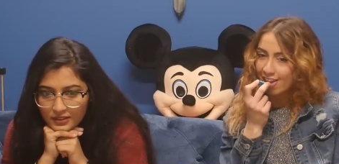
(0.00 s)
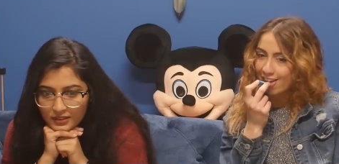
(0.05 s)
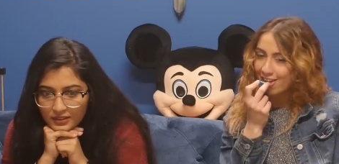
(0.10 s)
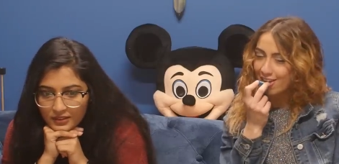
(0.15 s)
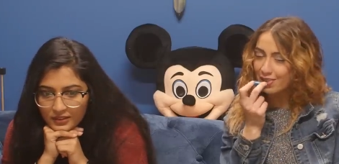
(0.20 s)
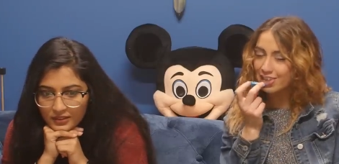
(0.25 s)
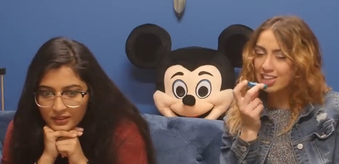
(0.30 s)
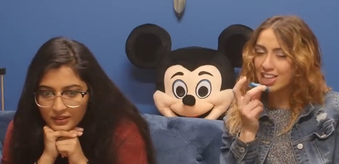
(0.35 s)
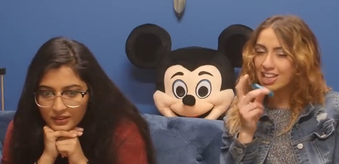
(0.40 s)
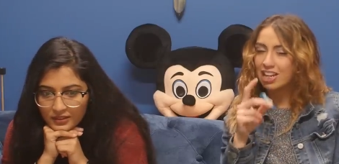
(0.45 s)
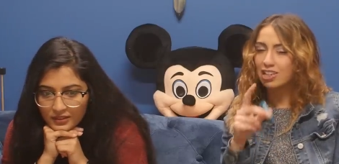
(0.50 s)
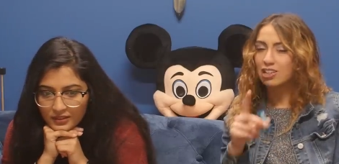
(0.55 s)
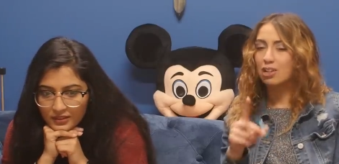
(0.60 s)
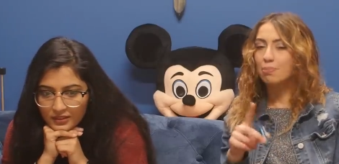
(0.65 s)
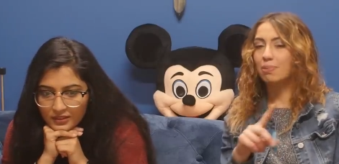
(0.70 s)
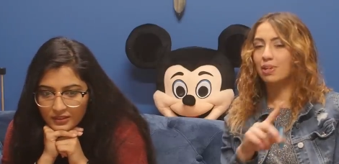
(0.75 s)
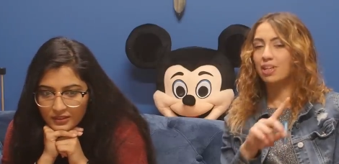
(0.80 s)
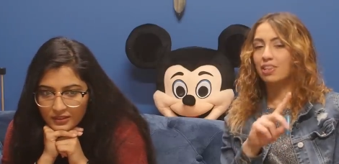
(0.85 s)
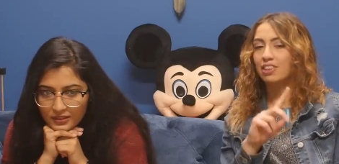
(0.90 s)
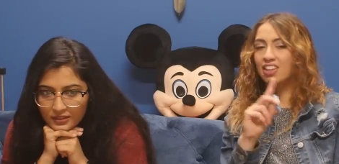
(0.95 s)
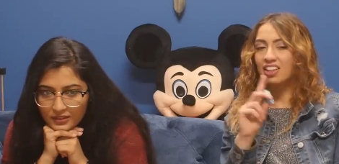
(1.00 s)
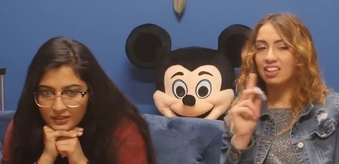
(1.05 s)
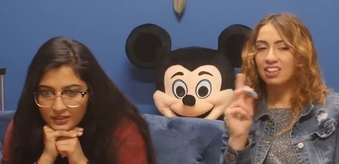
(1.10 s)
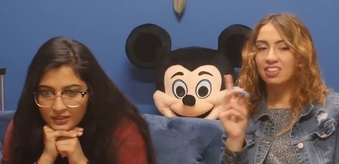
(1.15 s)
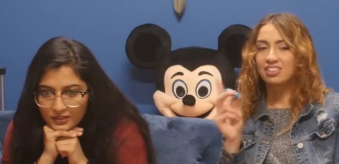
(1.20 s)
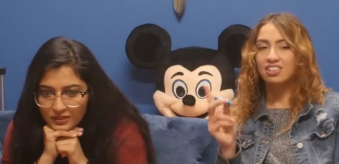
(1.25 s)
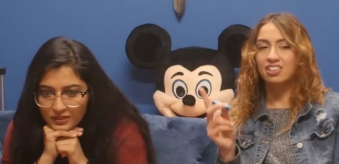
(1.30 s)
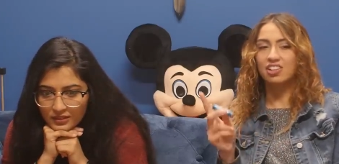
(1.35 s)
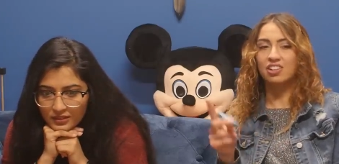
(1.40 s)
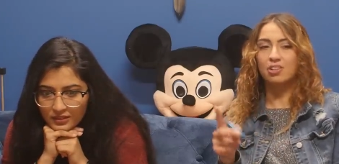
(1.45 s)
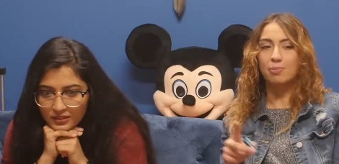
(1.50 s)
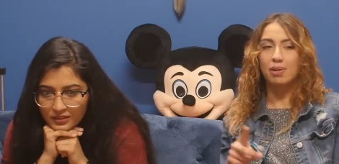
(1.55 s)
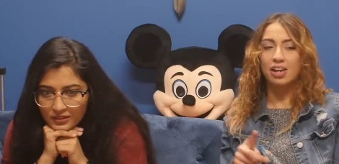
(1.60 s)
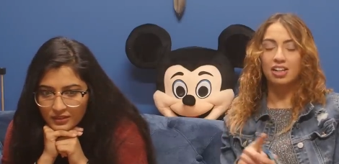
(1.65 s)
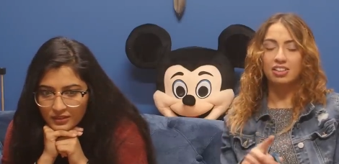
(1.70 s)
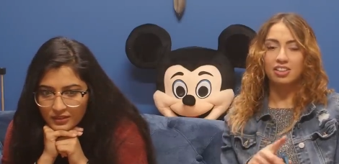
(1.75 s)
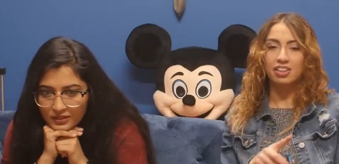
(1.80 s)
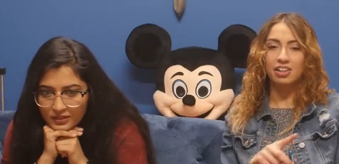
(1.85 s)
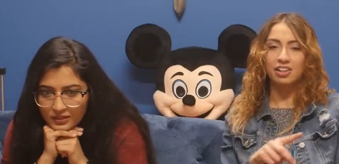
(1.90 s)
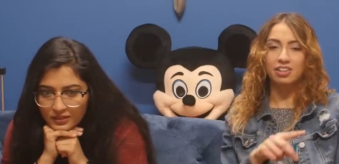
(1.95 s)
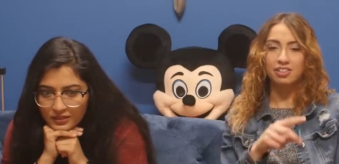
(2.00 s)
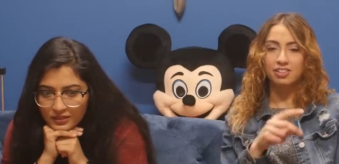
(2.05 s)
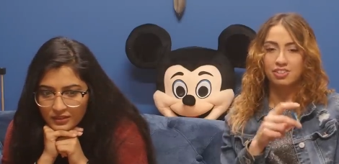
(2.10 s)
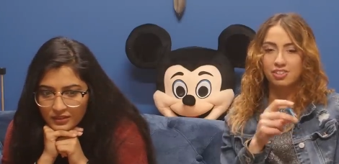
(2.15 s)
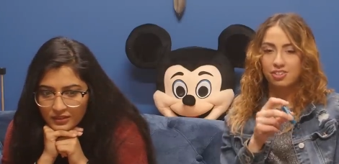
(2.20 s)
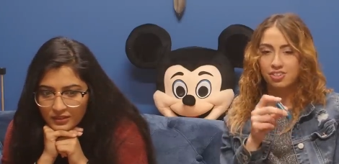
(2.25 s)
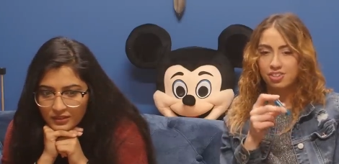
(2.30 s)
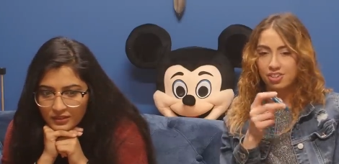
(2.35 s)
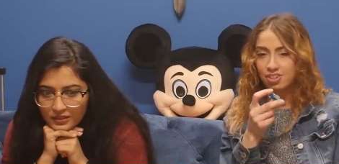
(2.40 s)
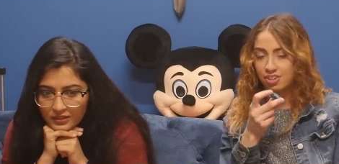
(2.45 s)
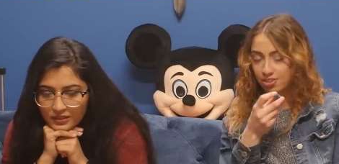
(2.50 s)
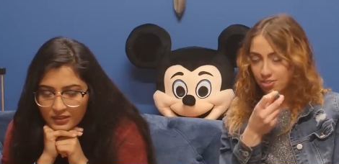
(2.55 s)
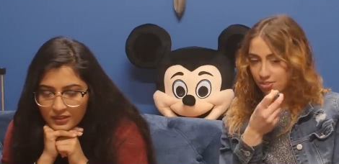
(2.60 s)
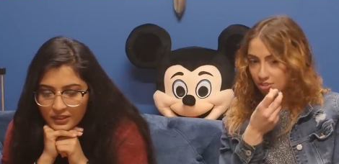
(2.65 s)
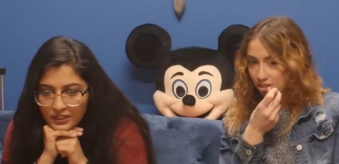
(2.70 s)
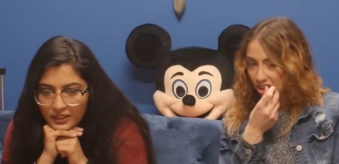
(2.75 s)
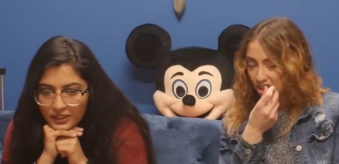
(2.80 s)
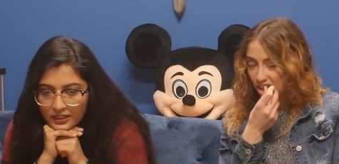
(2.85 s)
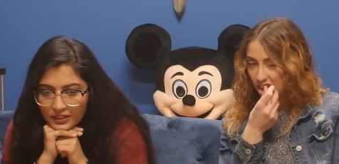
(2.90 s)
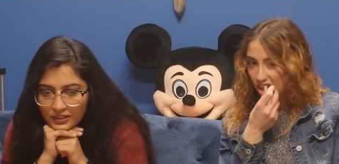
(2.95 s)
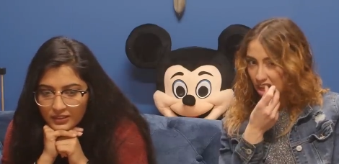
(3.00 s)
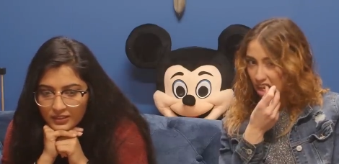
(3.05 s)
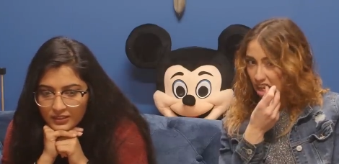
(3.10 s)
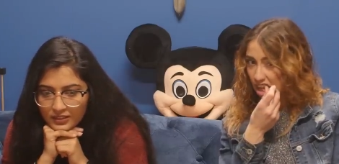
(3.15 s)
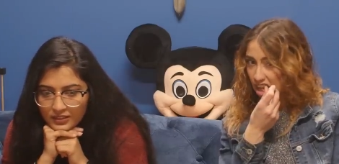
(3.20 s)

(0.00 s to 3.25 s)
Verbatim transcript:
Speaker 1: I really like how they bring things, you know, back together in this show. Yeah.